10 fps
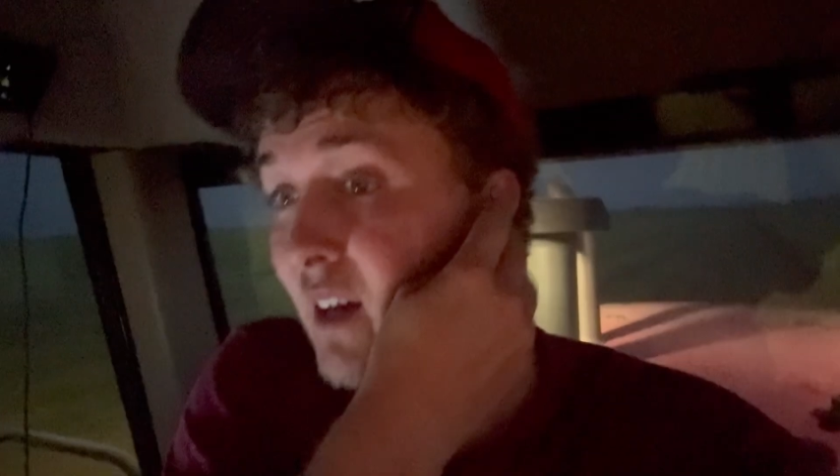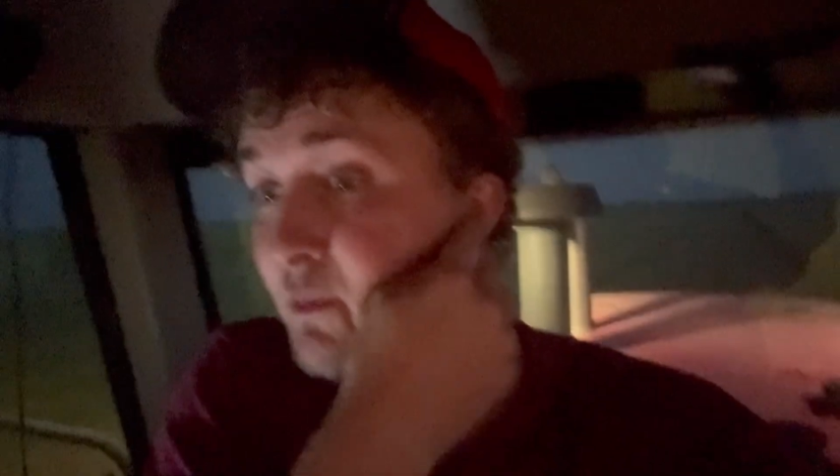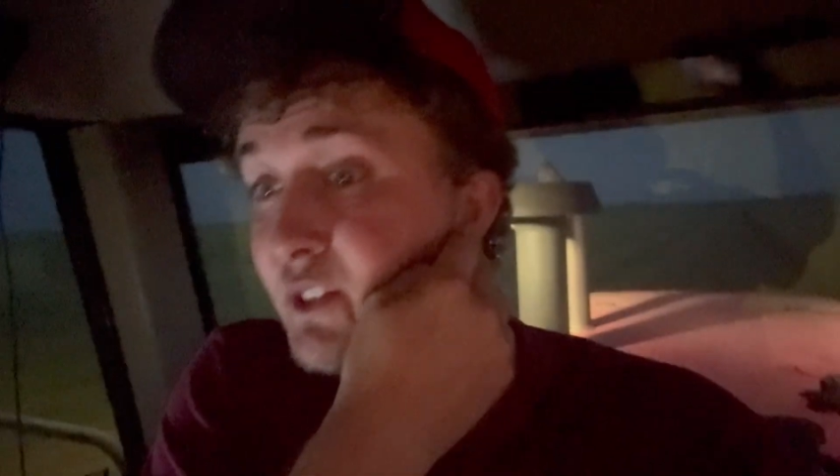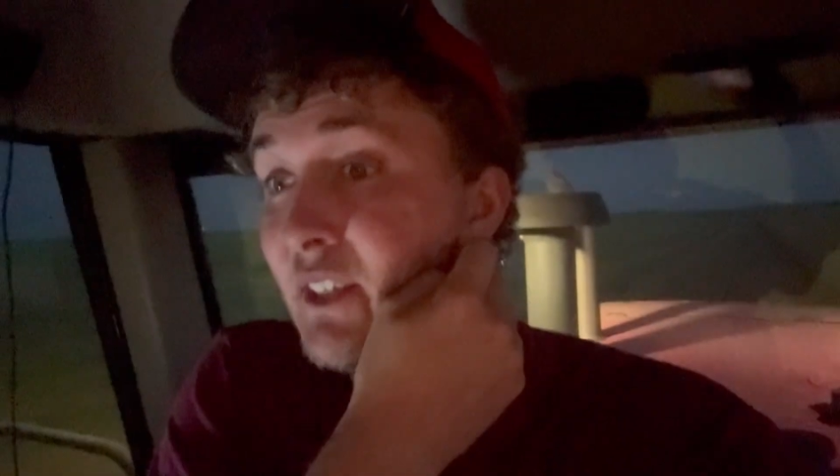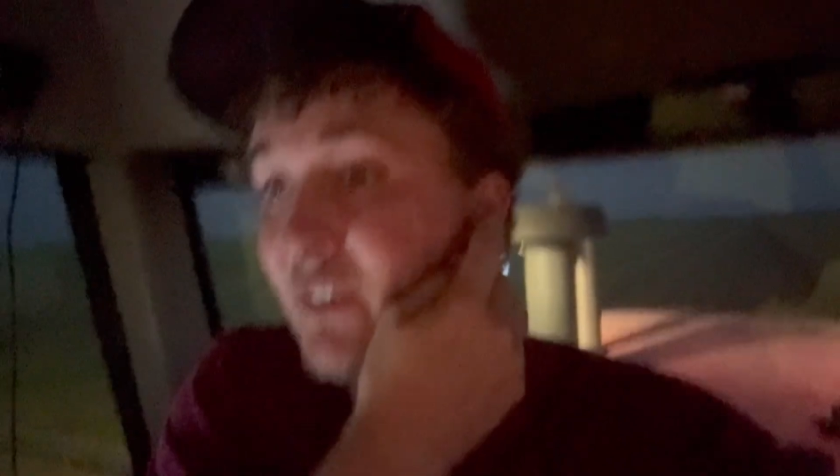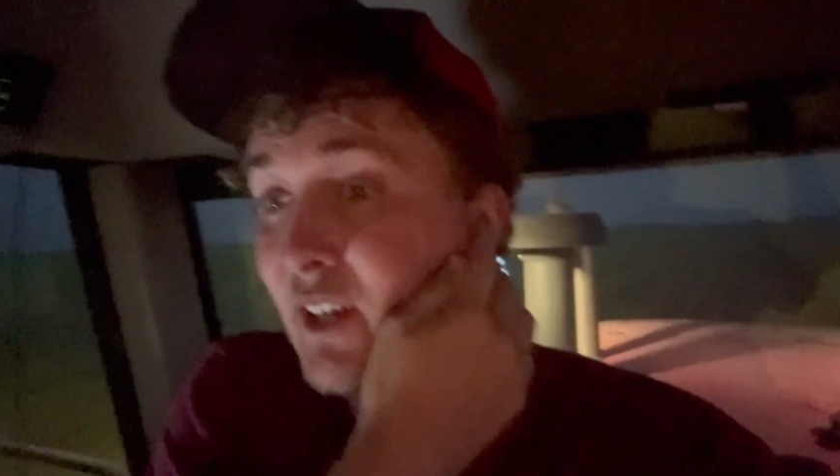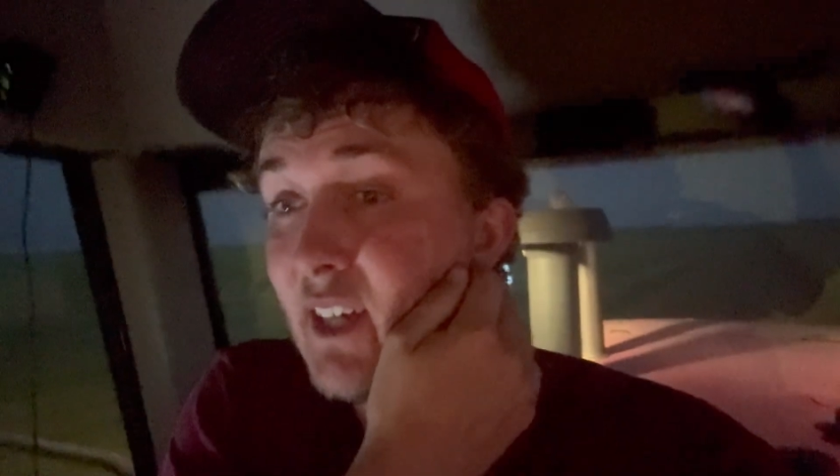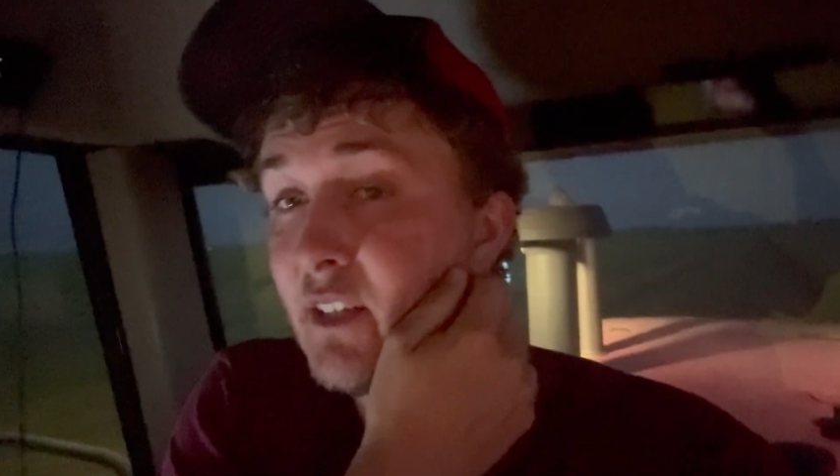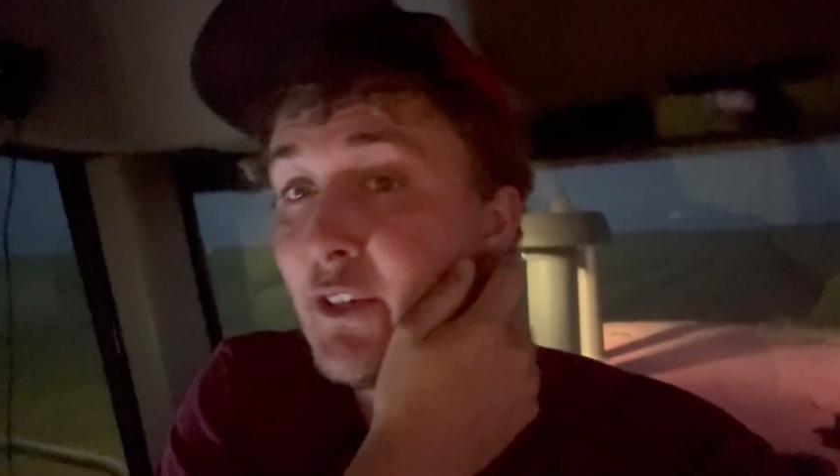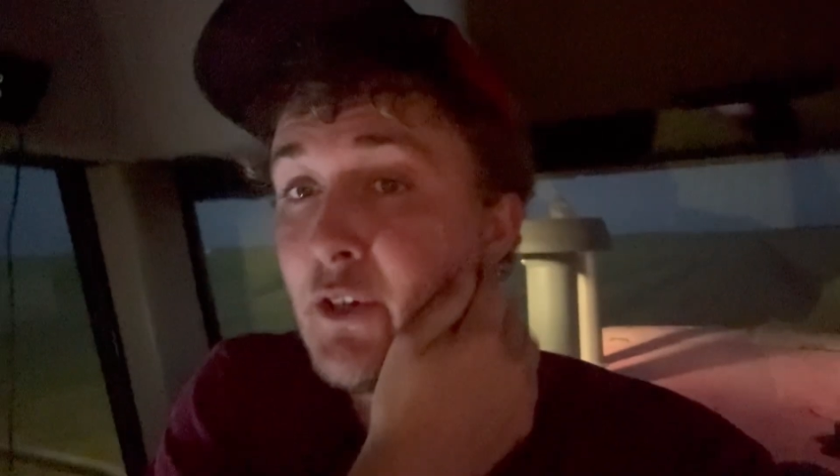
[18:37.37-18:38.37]
I'm sure it'll
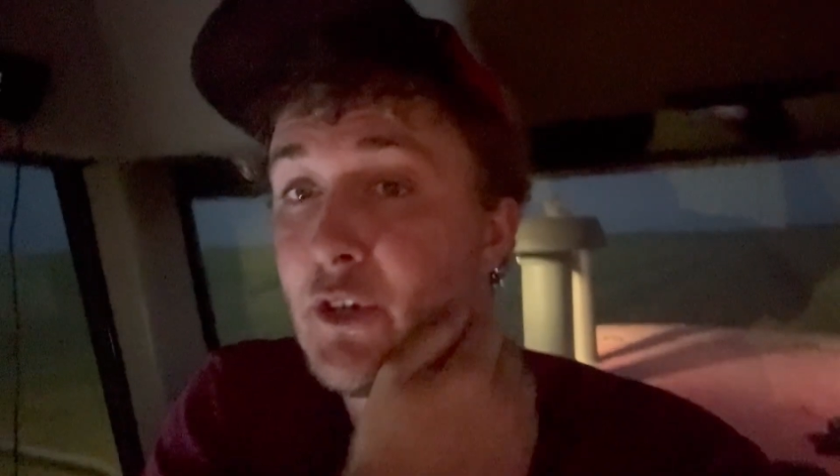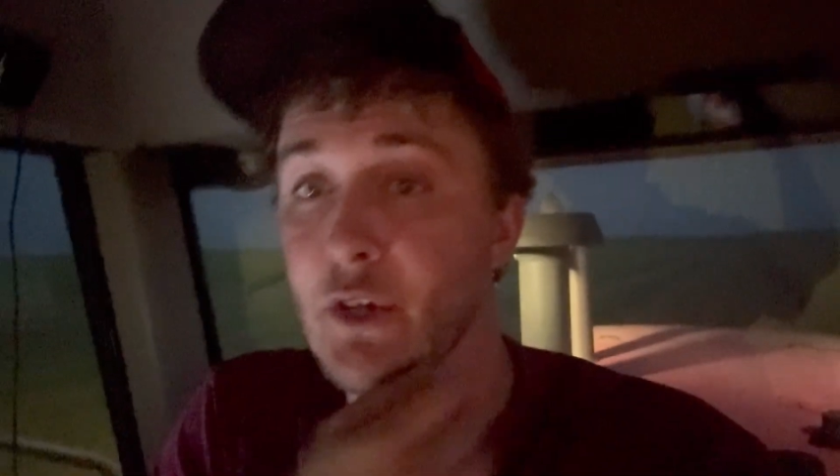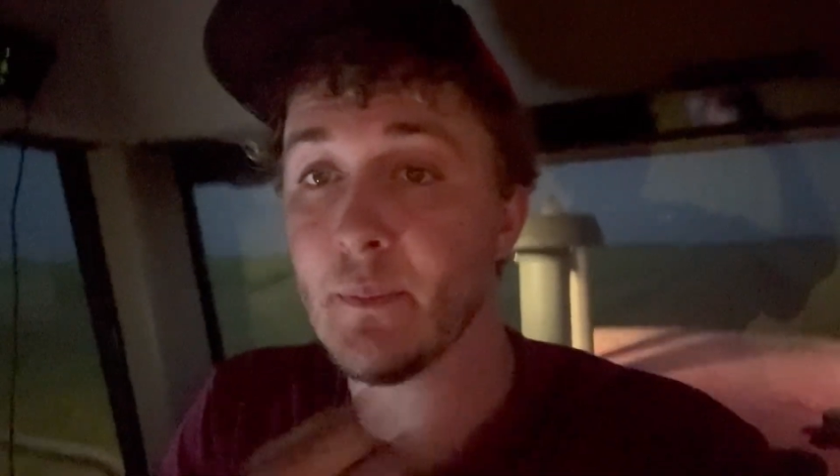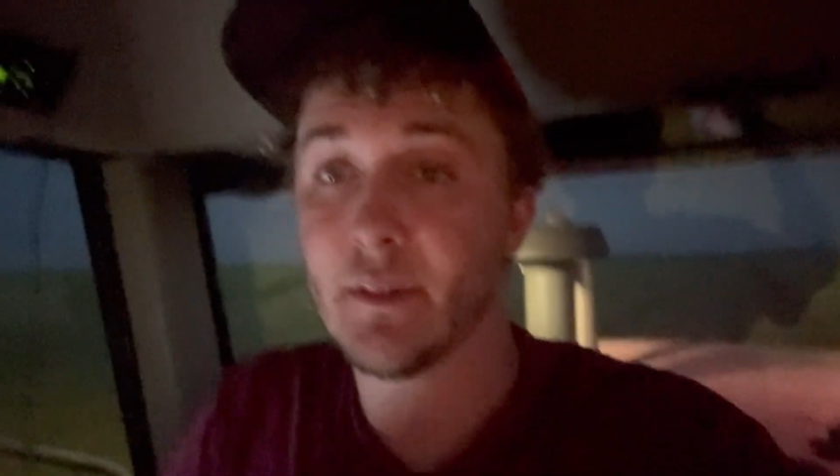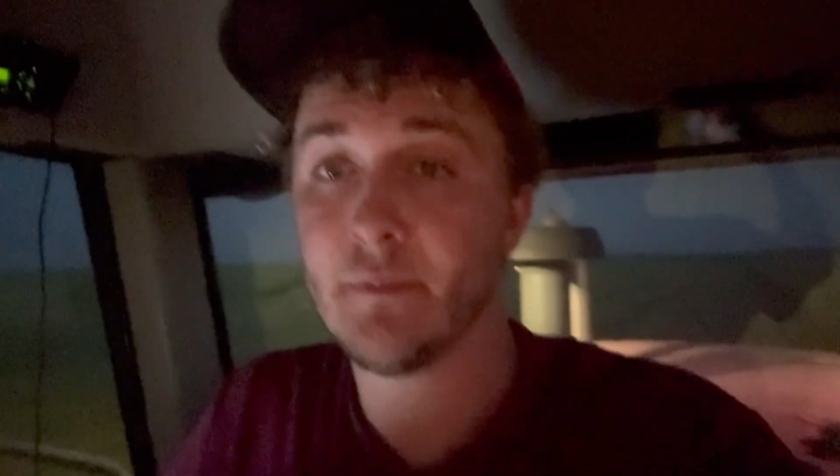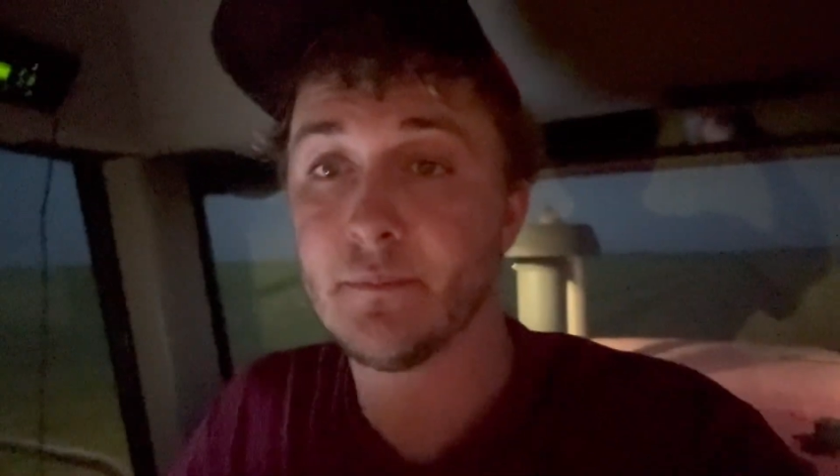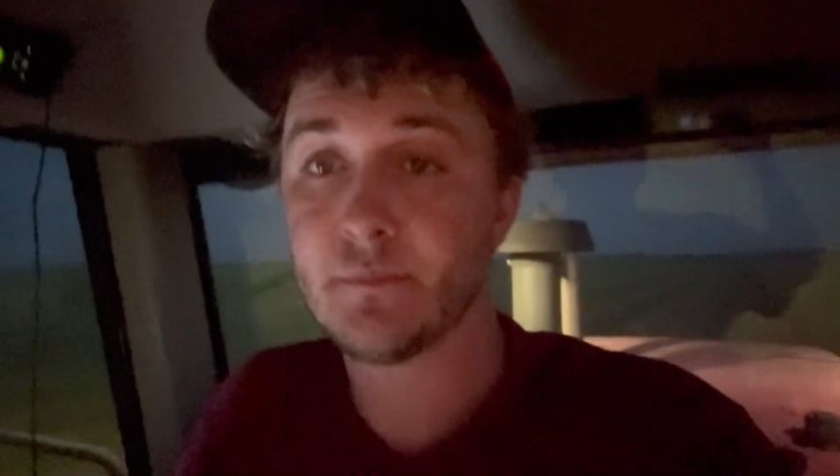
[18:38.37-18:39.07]
get too humid